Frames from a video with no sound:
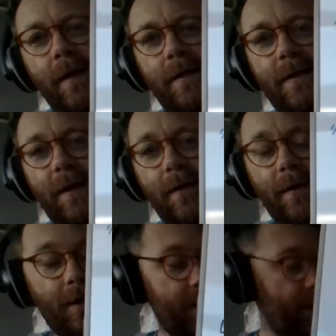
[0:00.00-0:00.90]
so
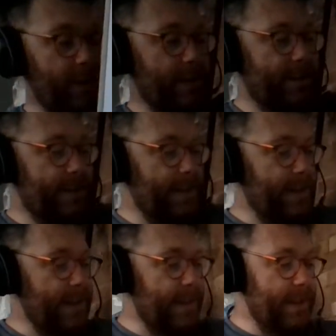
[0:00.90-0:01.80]
you can see
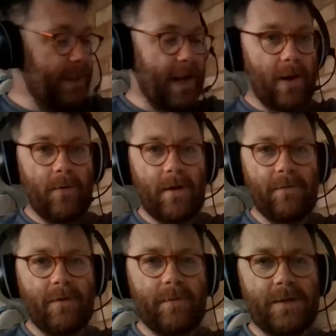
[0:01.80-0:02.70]
then that now
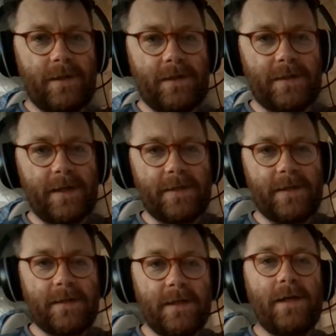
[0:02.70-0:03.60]
I've got my two
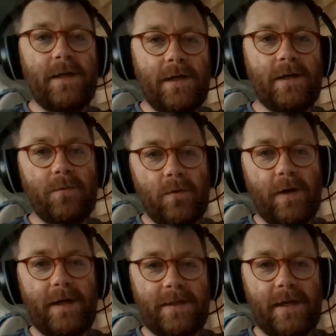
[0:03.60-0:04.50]
sentences. Good
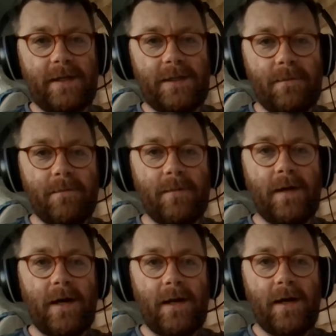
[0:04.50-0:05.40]
morning, said Jim.
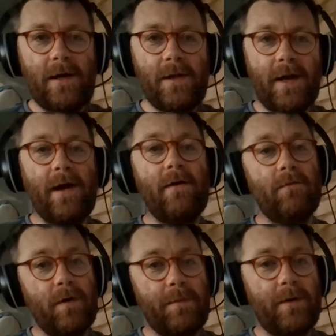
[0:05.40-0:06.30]
Hello there,
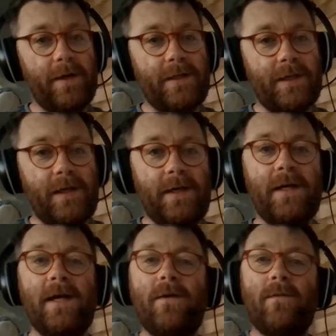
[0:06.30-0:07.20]
replied Jean,
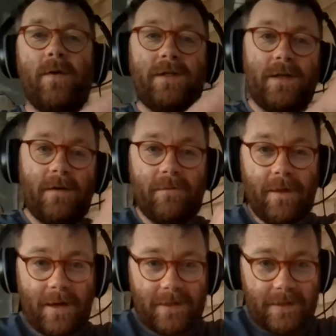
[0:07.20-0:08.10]
which I've
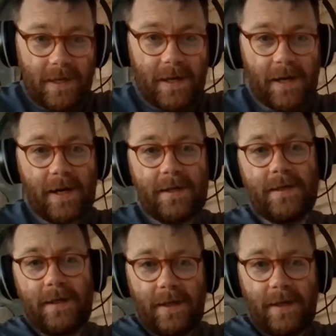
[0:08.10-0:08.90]
then turned